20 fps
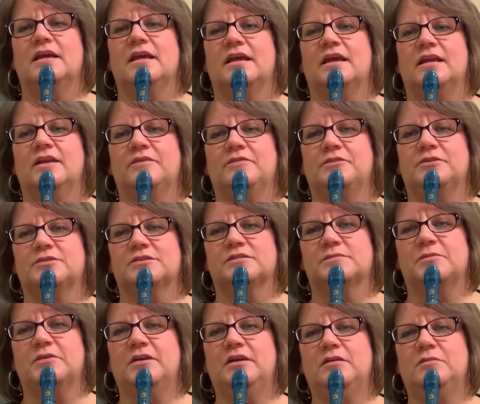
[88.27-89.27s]
And if you're just
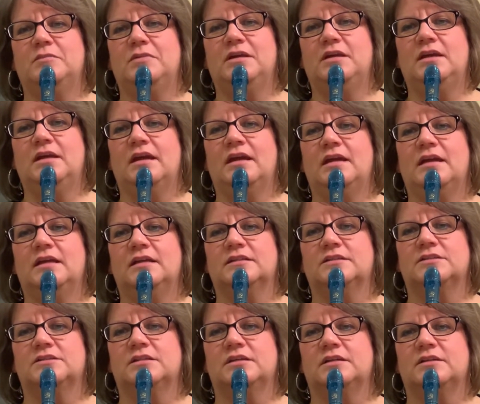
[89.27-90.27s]
playing B, A,
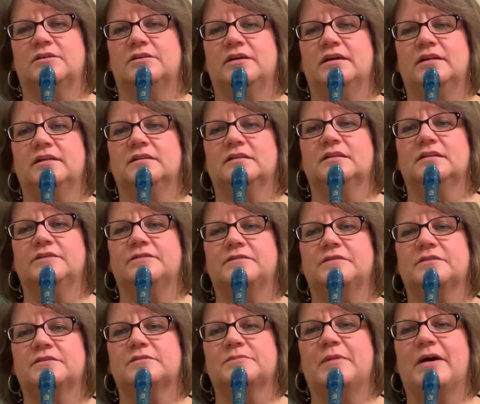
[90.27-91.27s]
and G, go ahead and lift
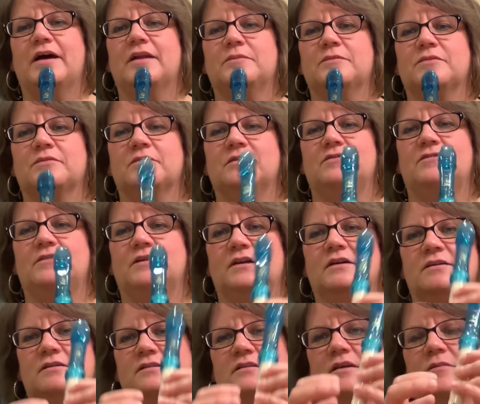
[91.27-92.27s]
those bottom three
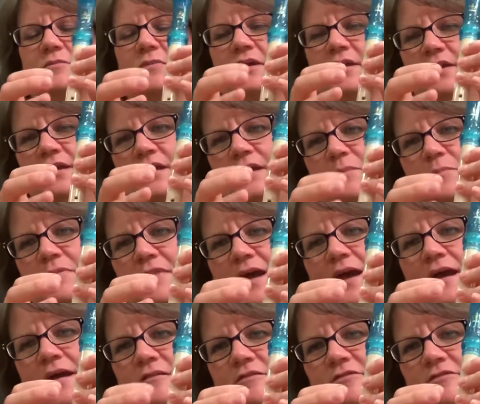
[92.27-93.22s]
fingers up, but keep that